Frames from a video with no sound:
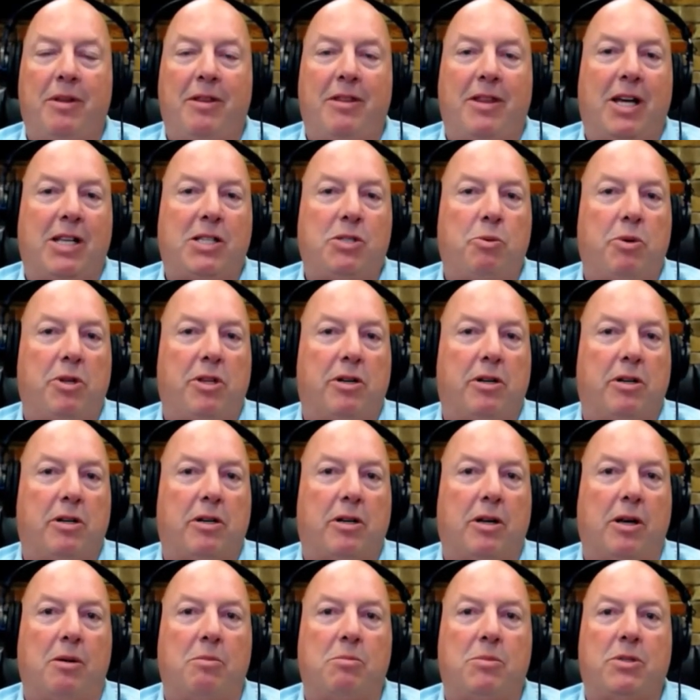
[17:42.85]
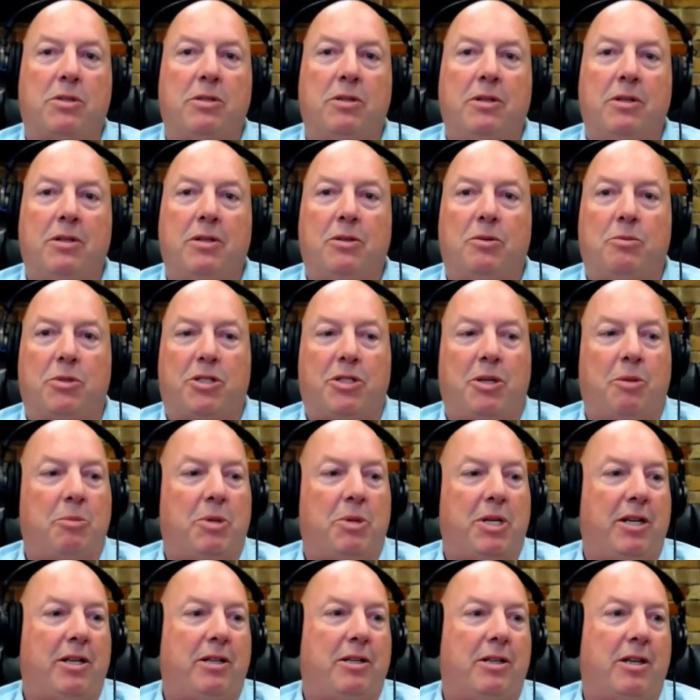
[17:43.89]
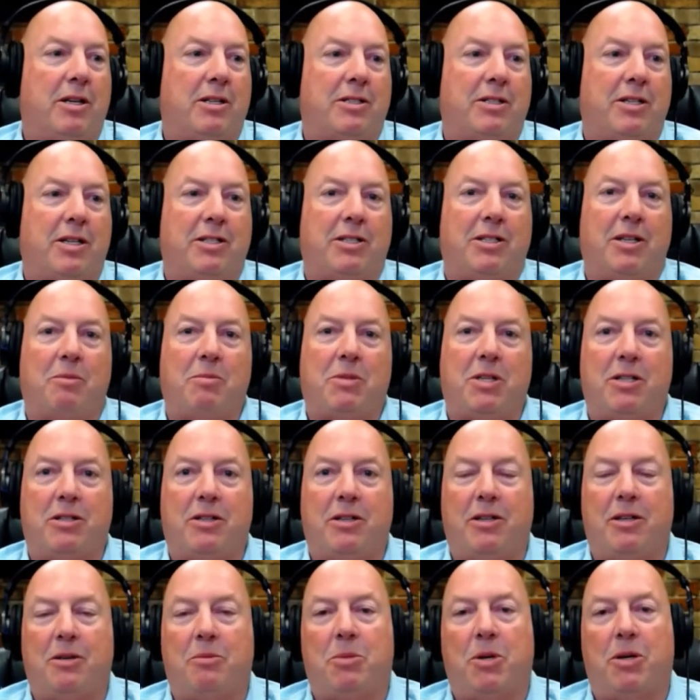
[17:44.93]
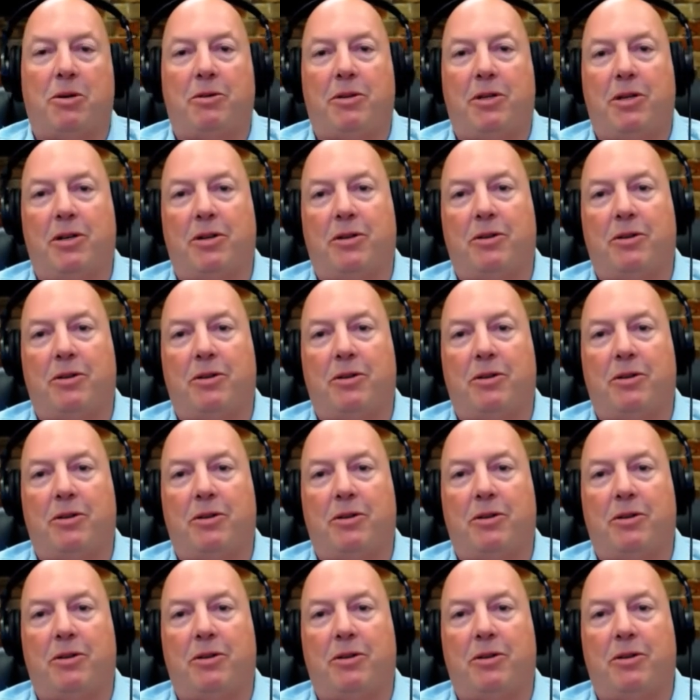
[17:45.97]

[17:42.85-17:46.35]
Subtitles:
That's where the hurt comes. When somebody says something to you about,